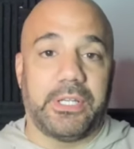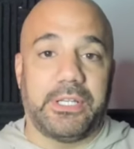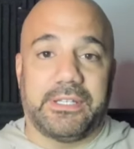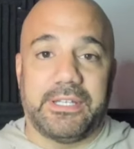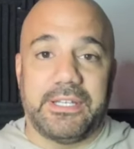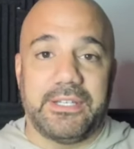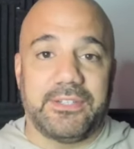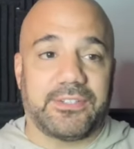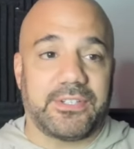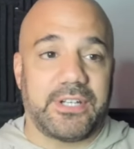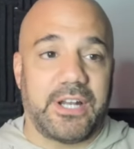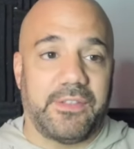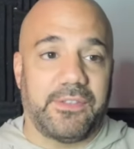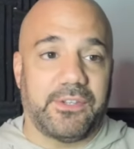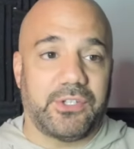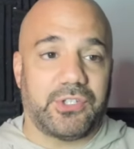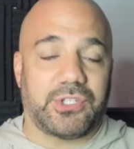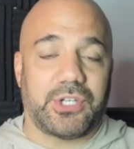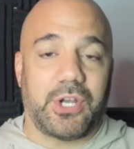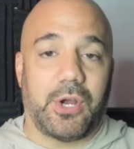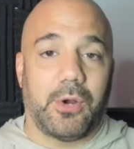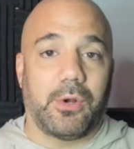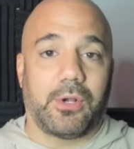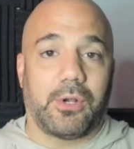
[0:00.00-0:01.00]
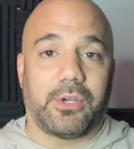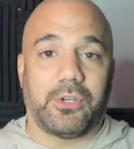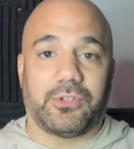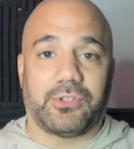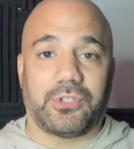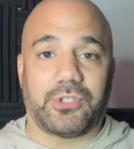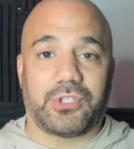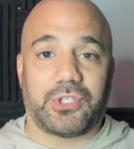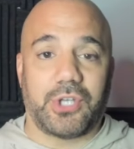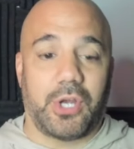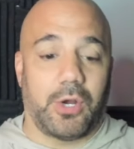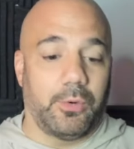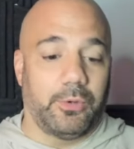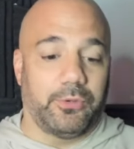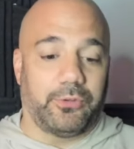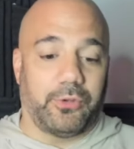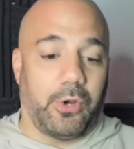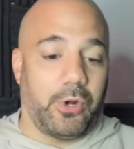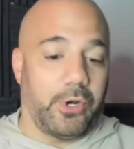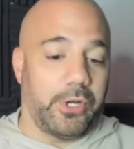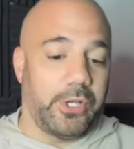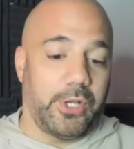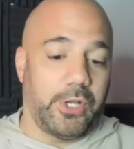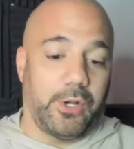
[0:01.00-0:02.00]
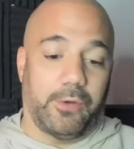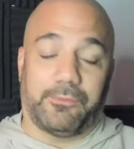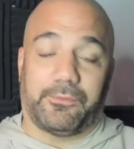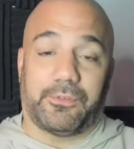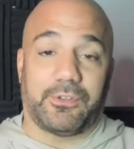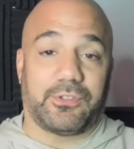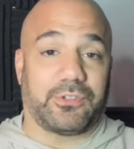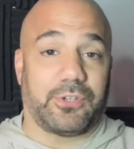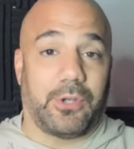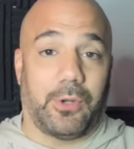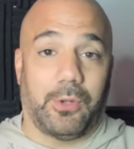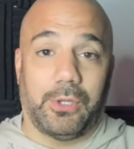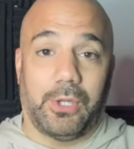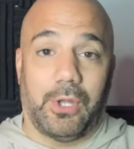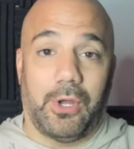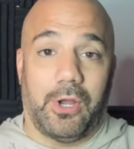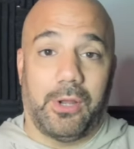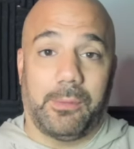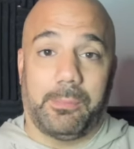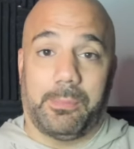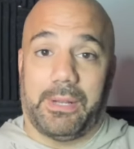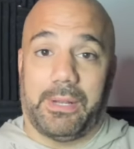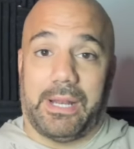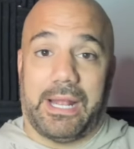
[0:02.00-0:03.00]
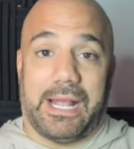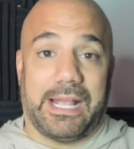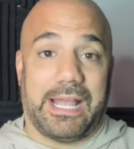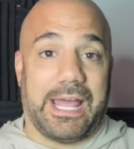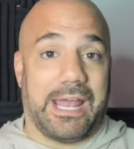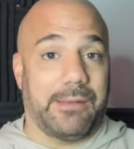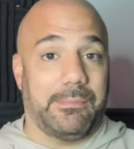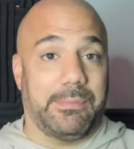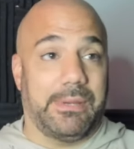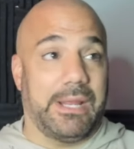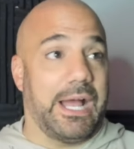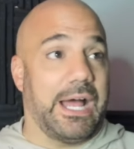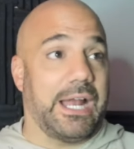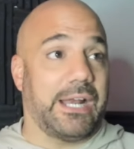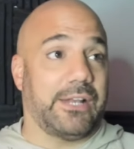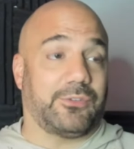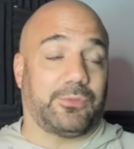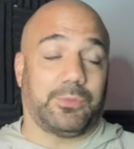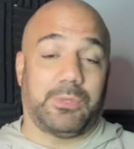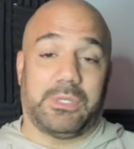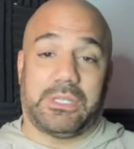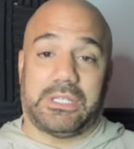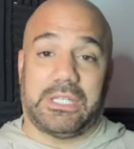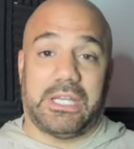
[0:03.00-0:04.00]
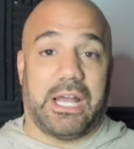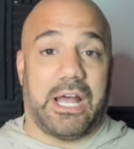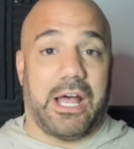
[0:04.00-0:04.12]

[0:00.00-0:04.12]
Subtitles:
decent on the show because the show is audio for so long. But I got to be honest with you.